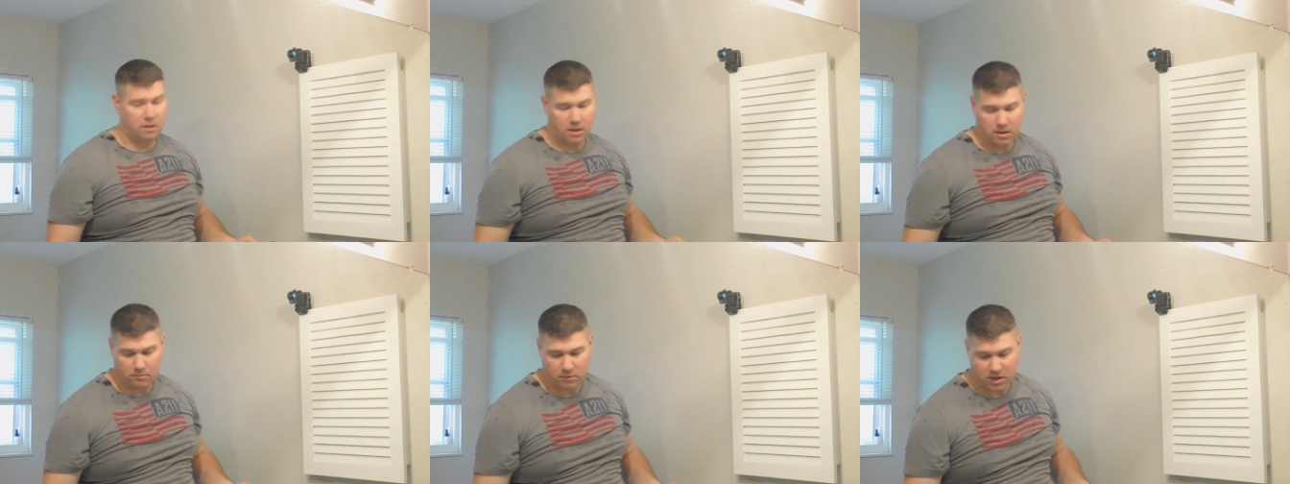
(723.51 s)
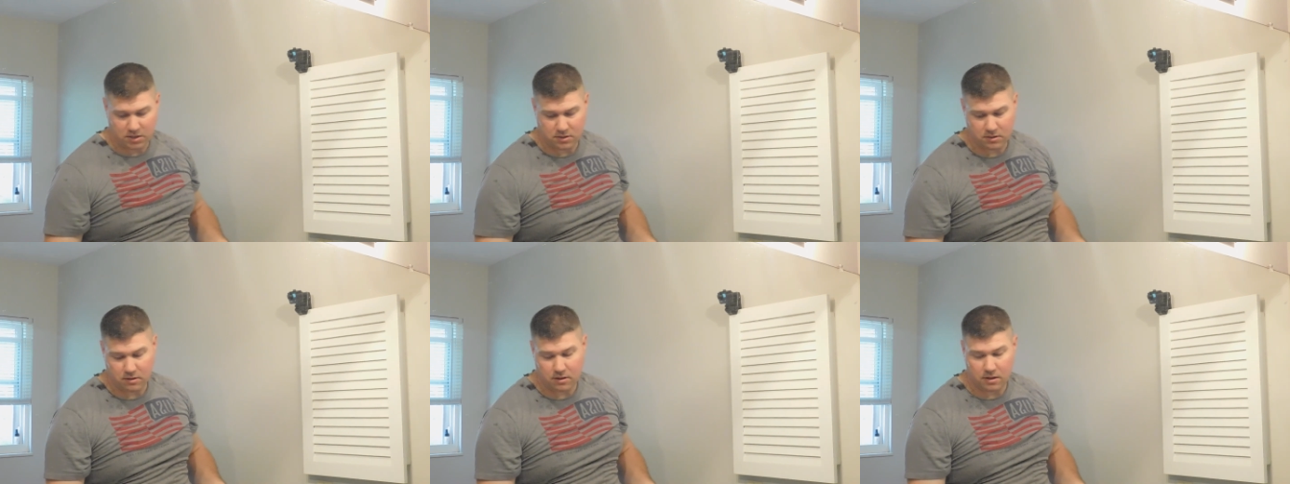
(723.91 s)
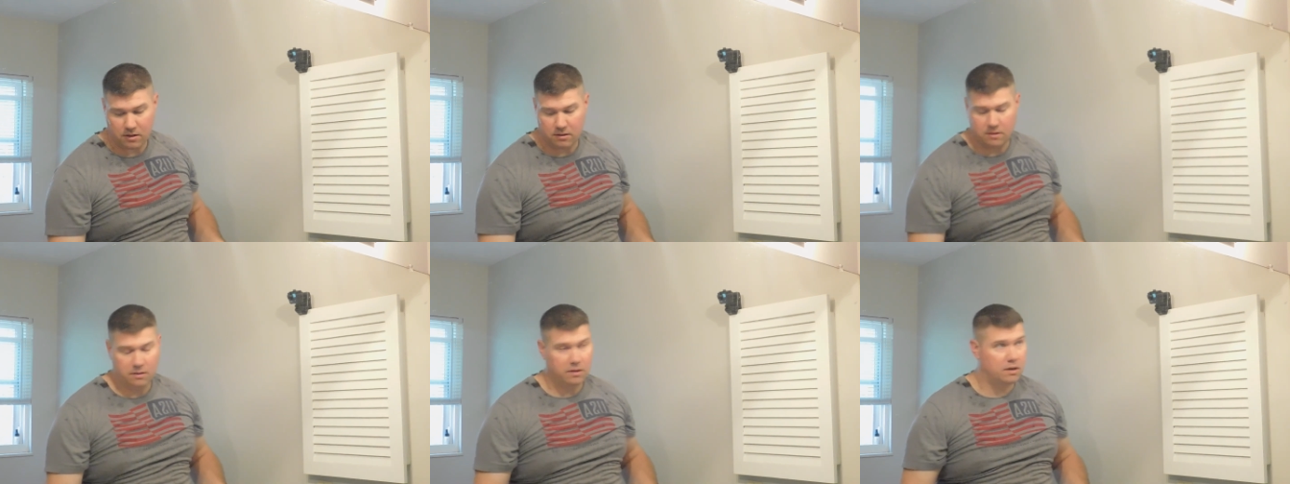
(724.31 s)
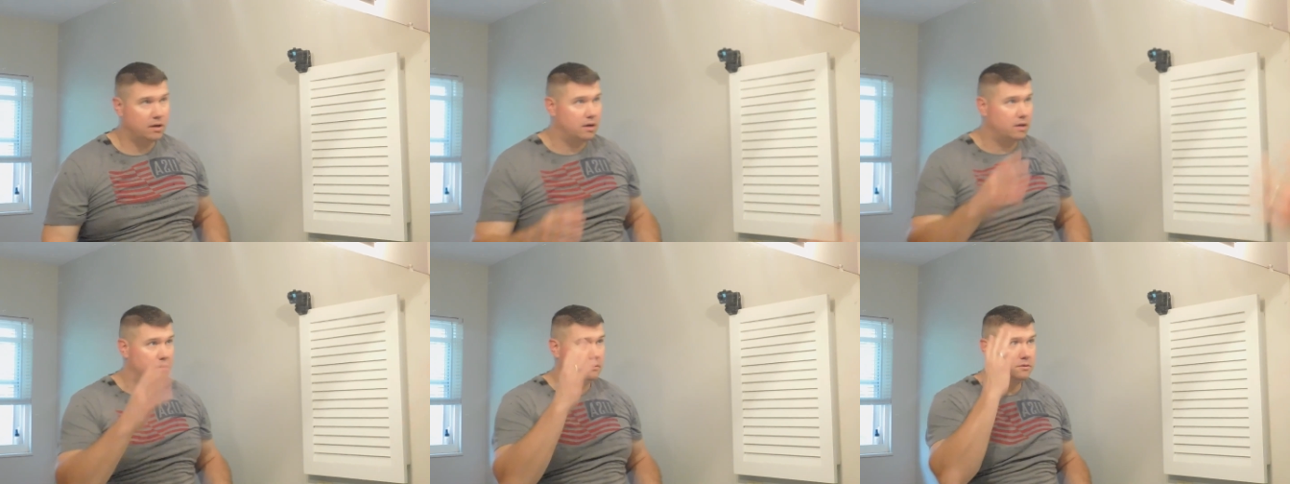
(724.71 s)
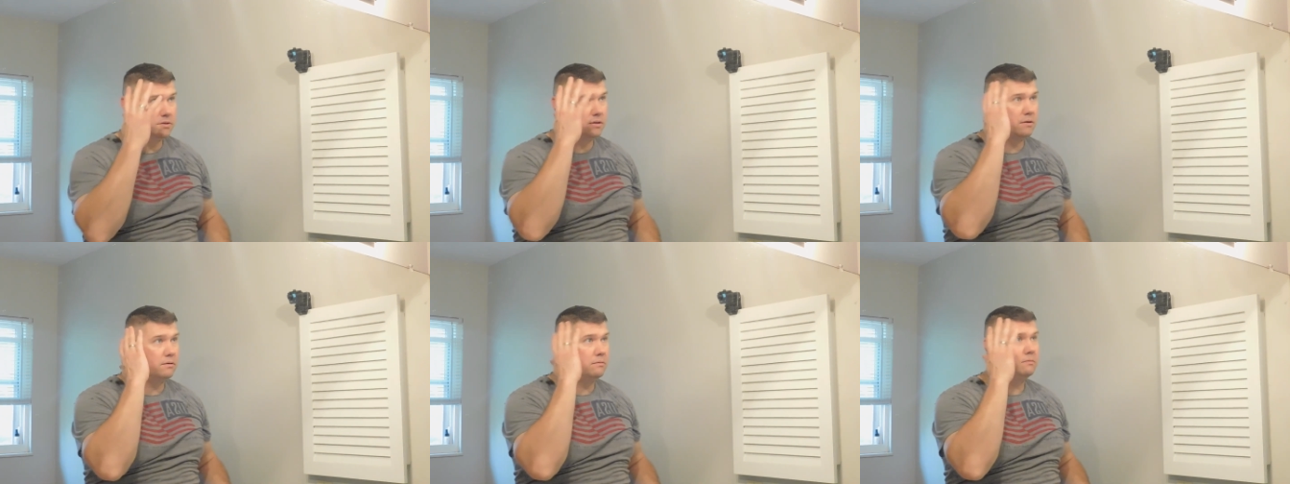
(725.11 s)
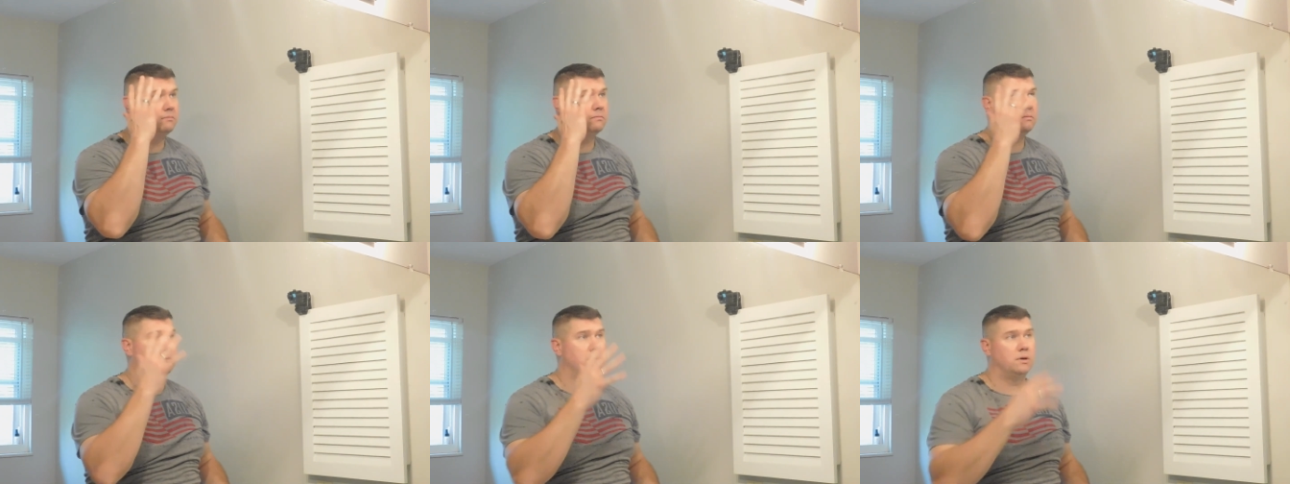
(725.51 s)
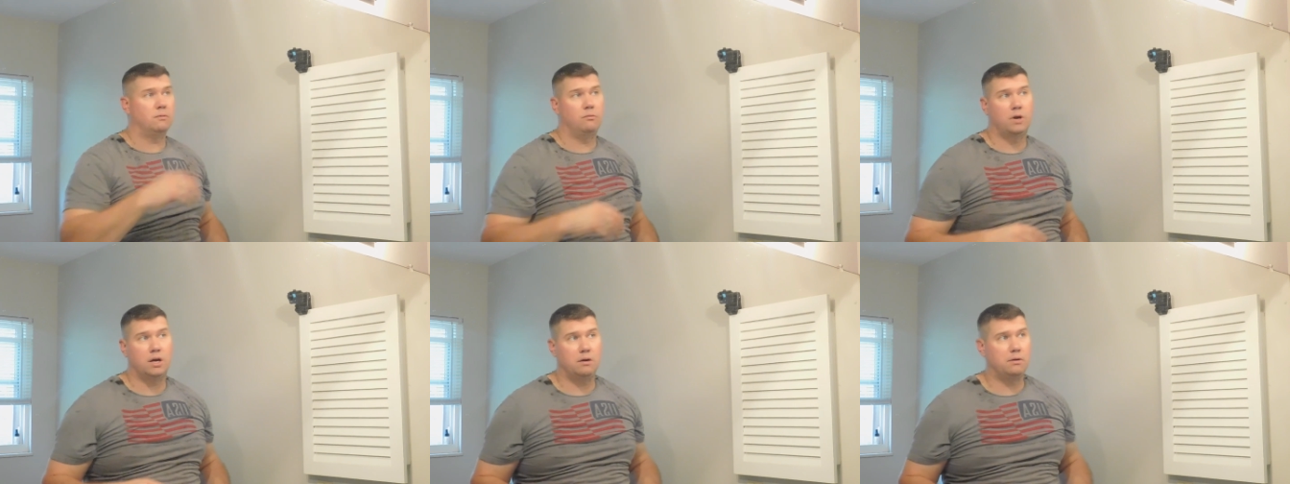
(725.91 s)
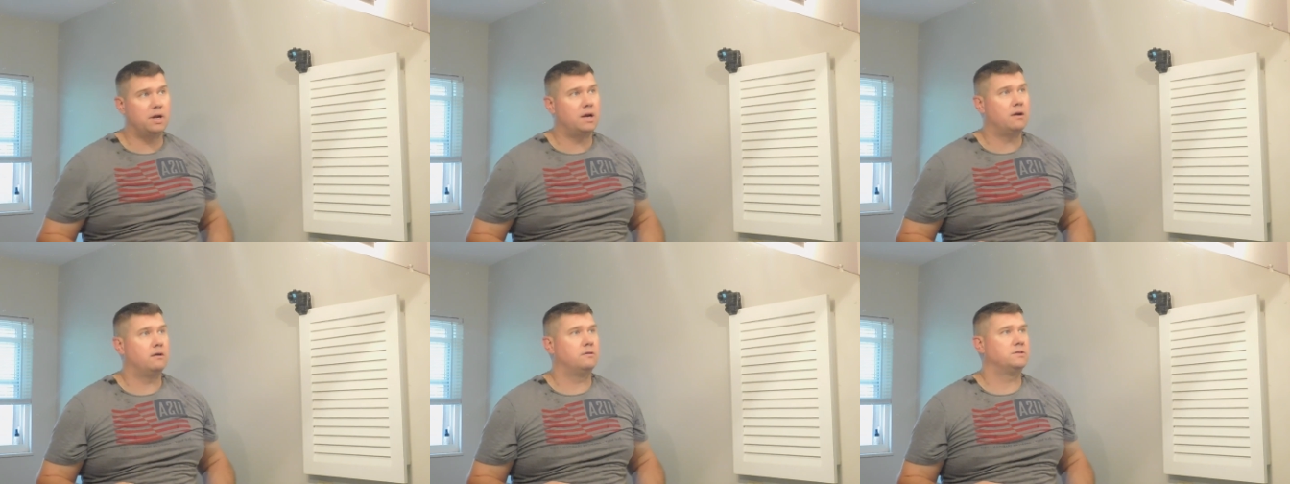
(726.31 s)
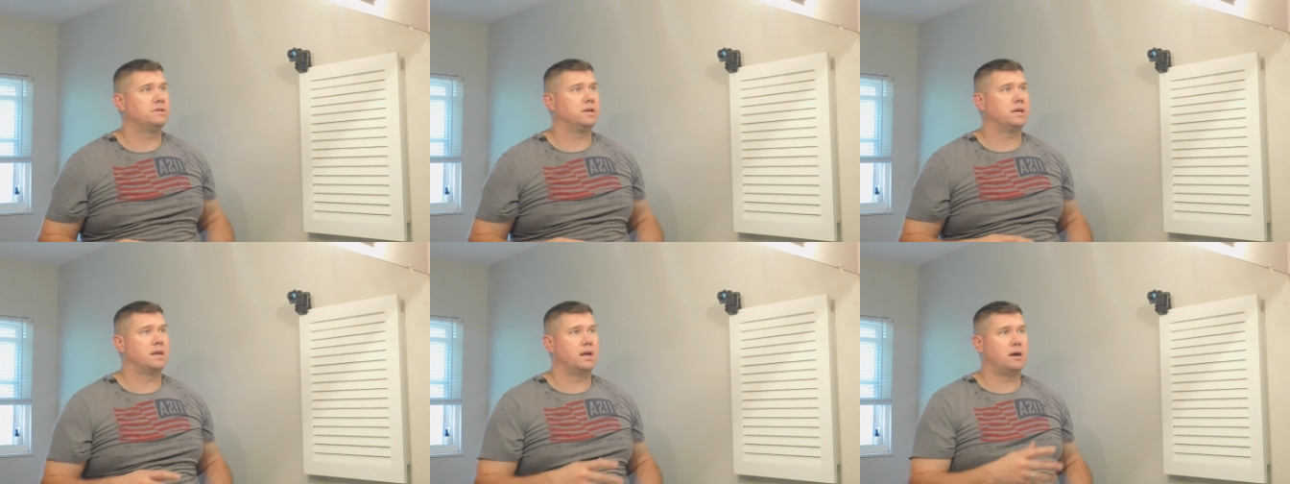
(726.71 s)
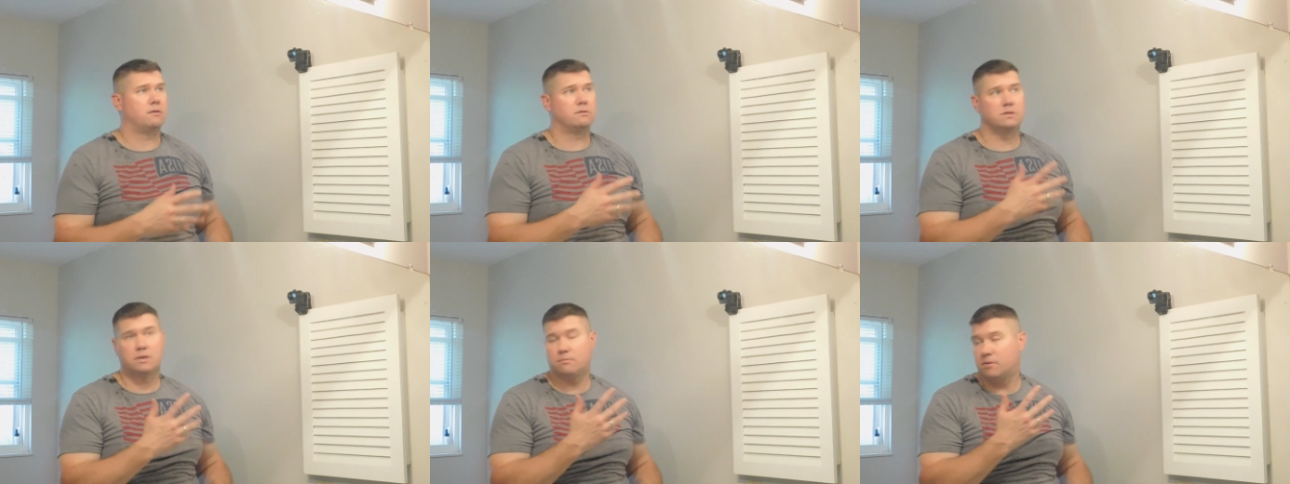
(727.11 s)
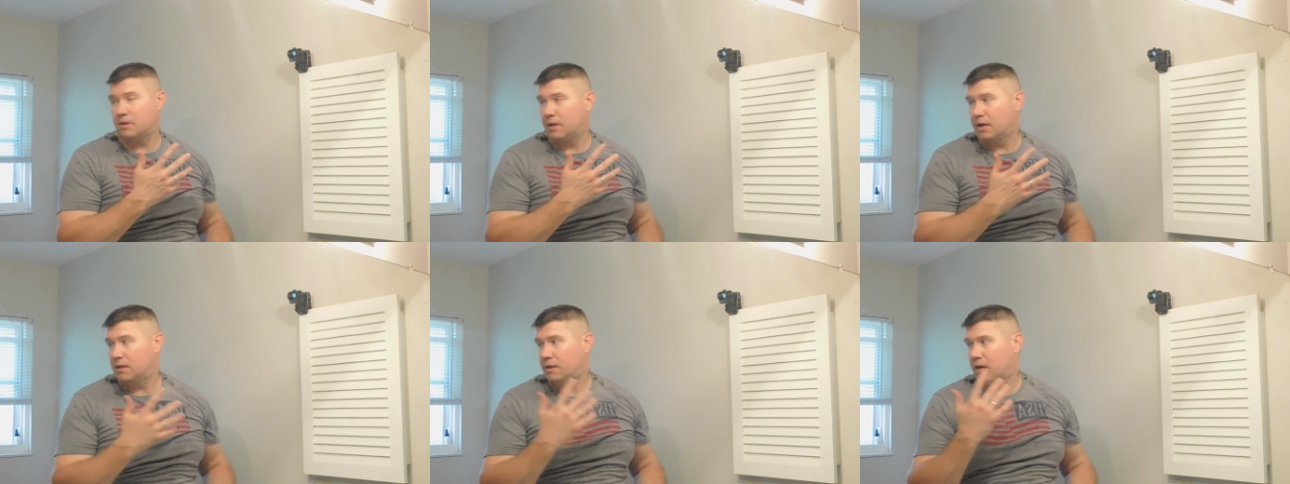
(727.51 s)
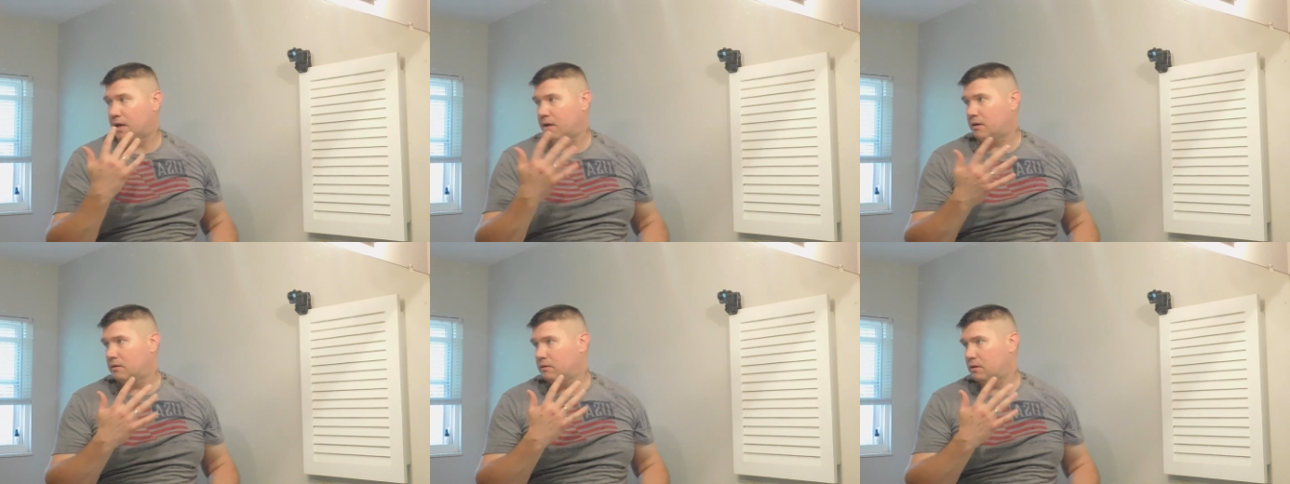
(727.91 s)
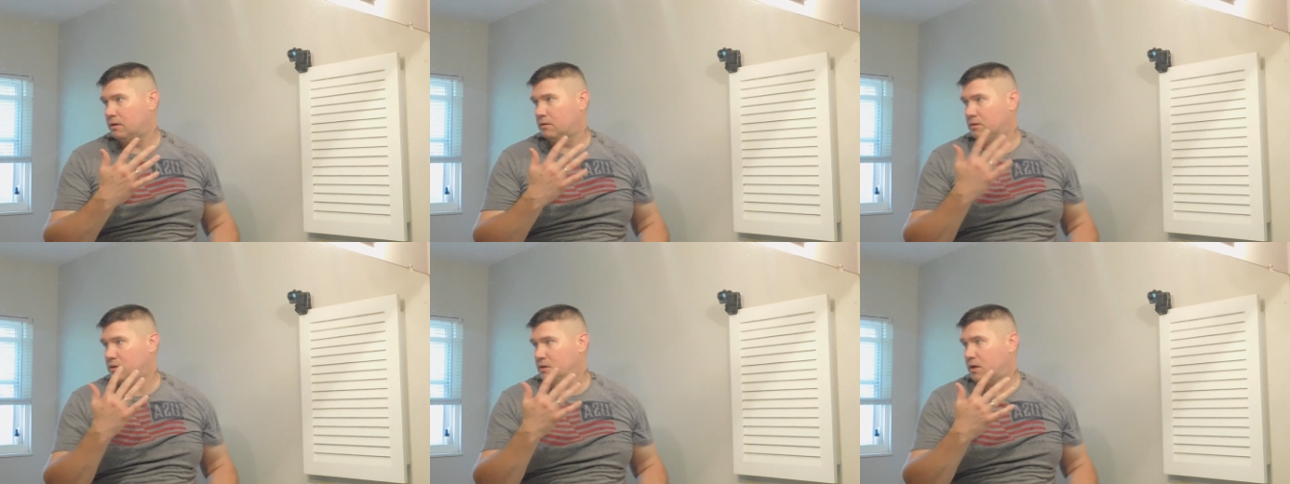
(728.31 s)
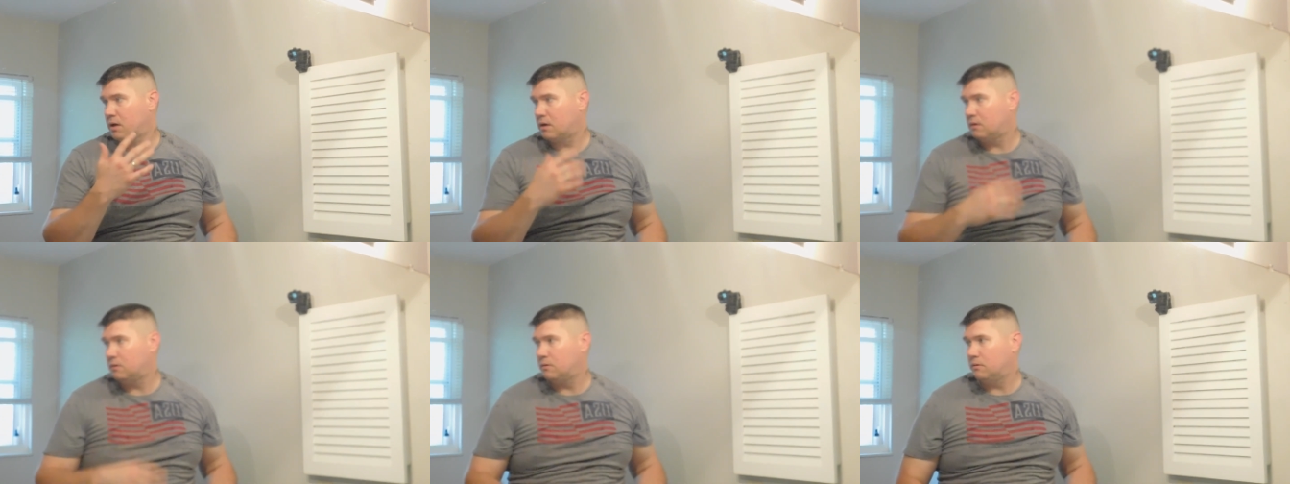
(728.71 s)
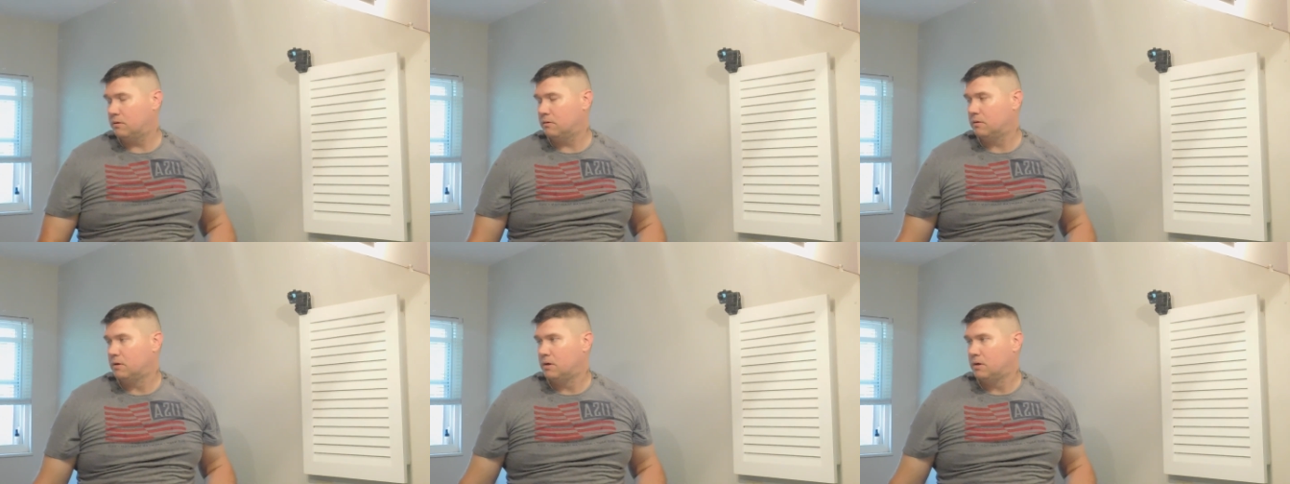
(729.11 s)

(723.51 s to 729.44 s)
and make sure there's no wild hair sticking out or something like that, and then just kind of do a